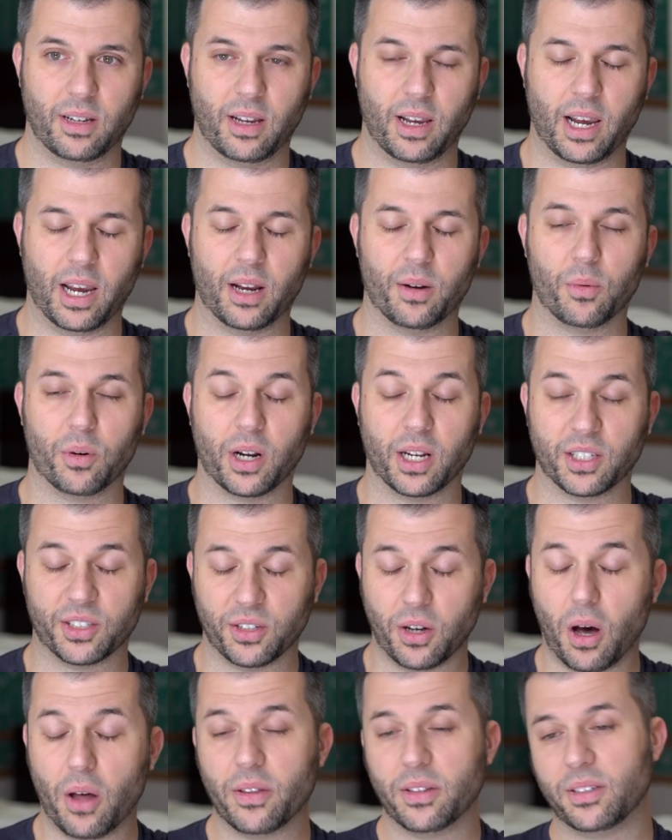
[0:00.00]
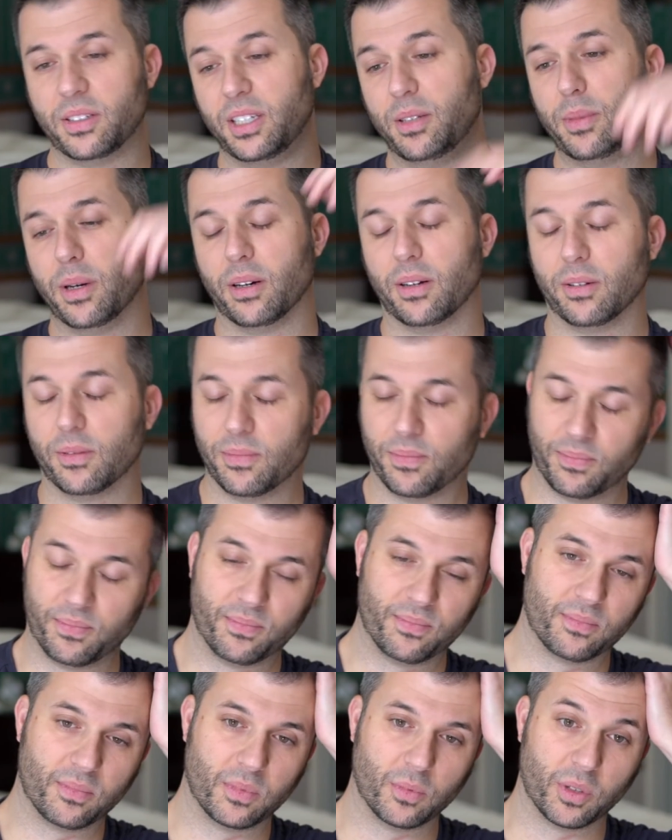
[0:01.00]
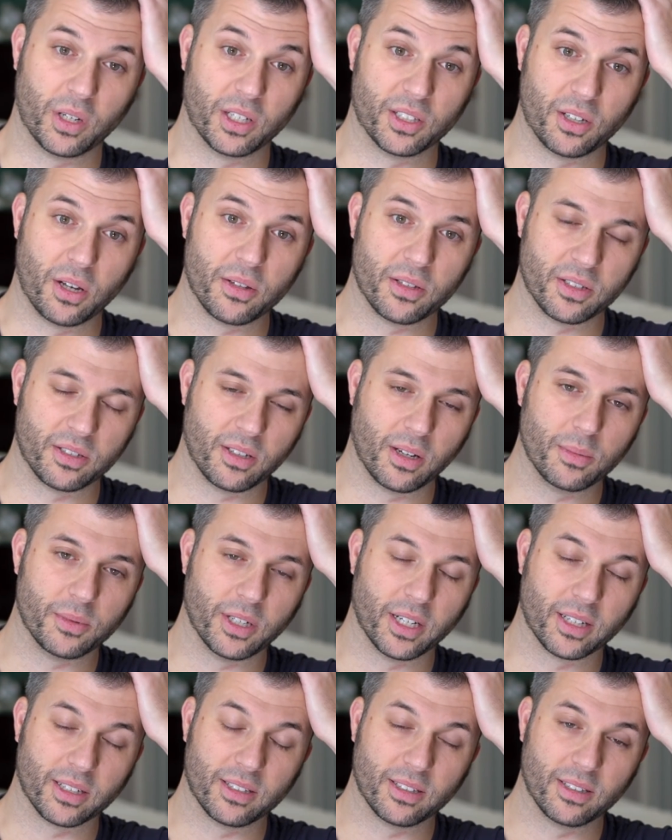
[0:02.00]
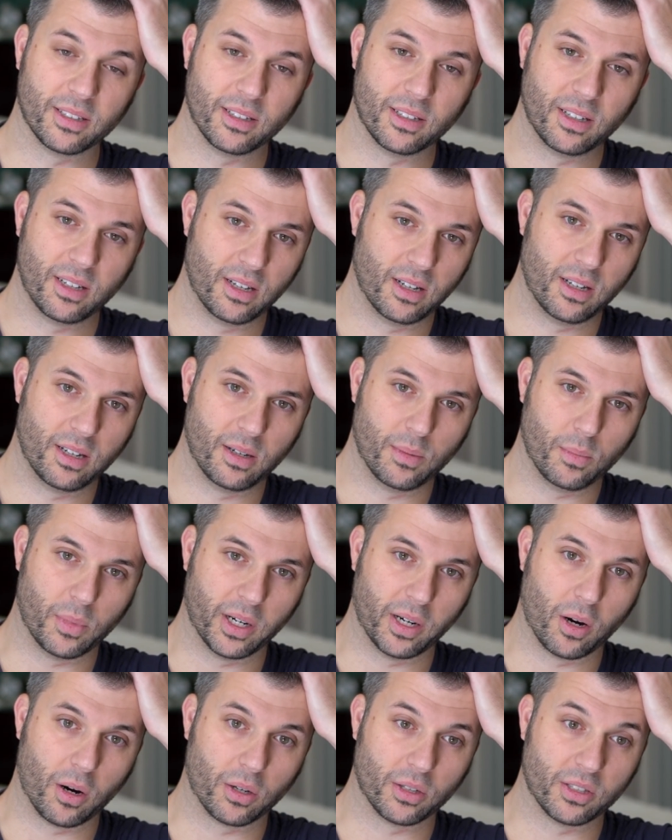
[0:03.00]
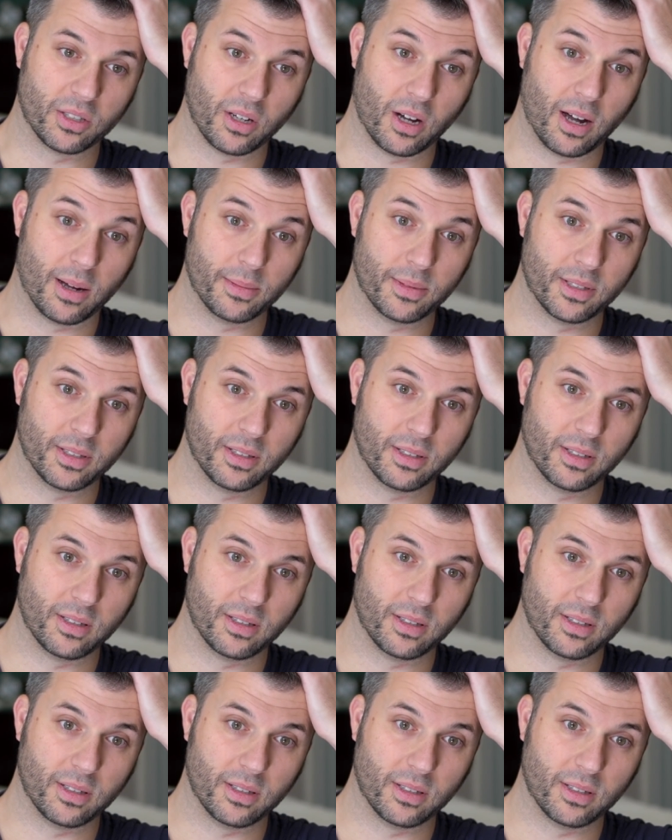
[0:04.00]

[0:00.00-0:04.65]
And when I saw this email, when I saw the subject, my heart stopped